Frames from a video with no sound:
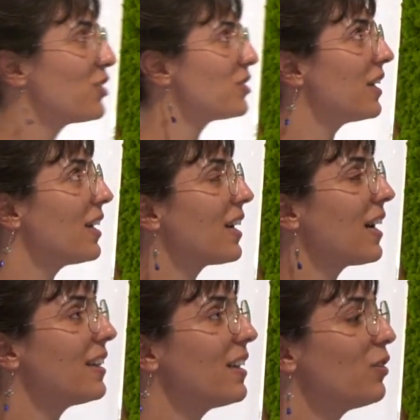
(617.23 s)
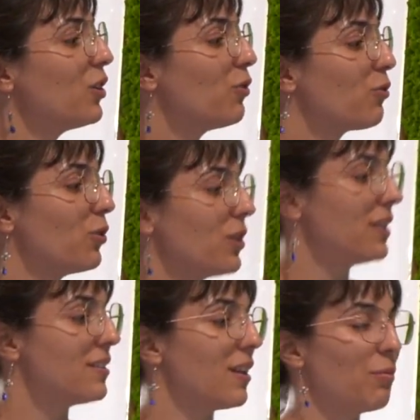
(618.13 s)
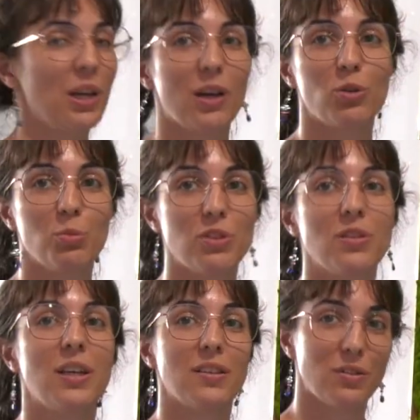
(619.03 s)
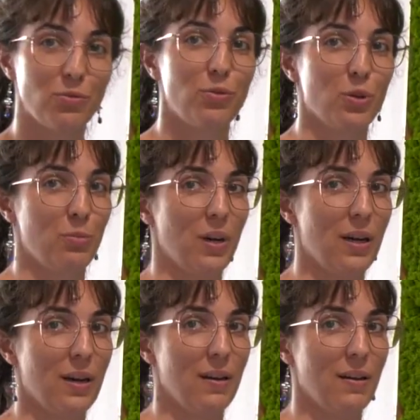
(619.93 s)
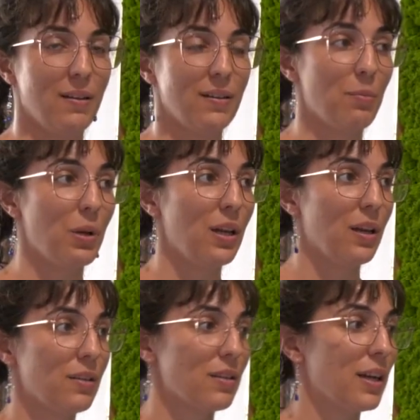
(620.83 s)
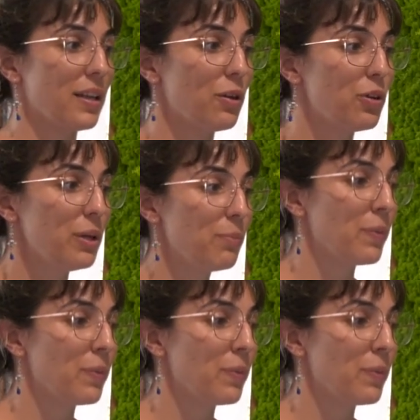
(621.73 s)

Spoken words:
the category of condensed abelian groups does form an abelian category.